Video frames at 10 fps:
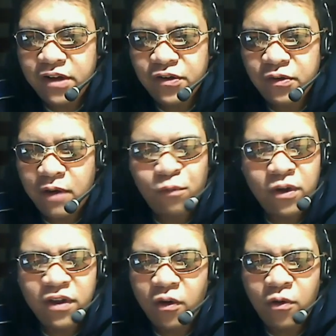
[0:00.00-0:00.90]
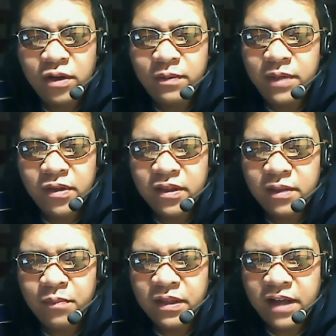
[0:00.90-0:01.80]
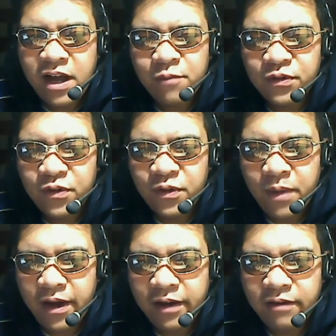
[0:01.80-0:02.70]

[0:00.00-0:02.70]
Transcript: issue. I'm one of the only people in the comic book store to buy it.